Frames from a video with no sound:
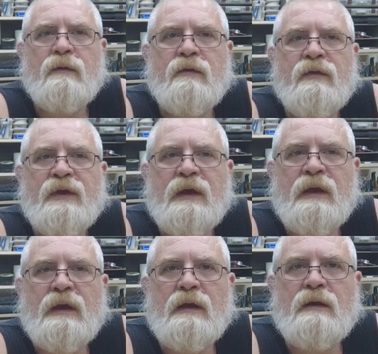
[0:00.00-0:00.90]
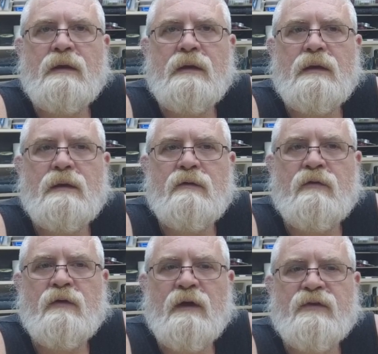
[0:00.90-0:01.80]
the
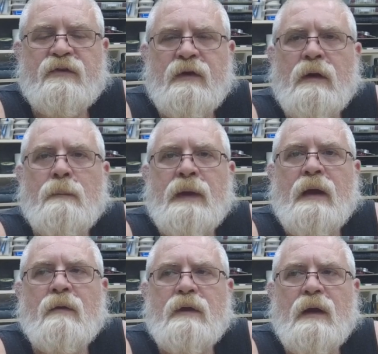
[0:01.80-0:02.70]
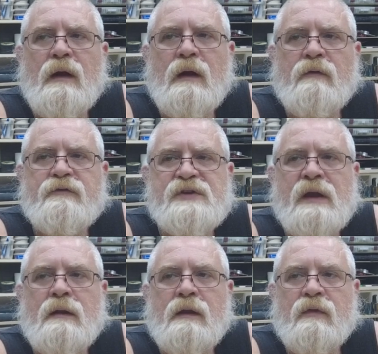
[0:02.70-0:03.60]
just sheer amount of
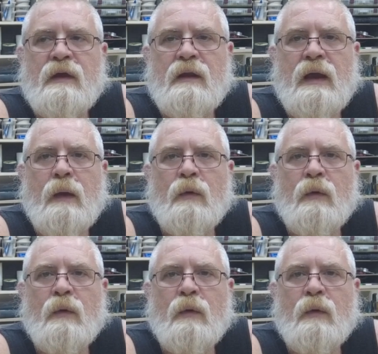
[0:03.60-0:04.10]
channeling that I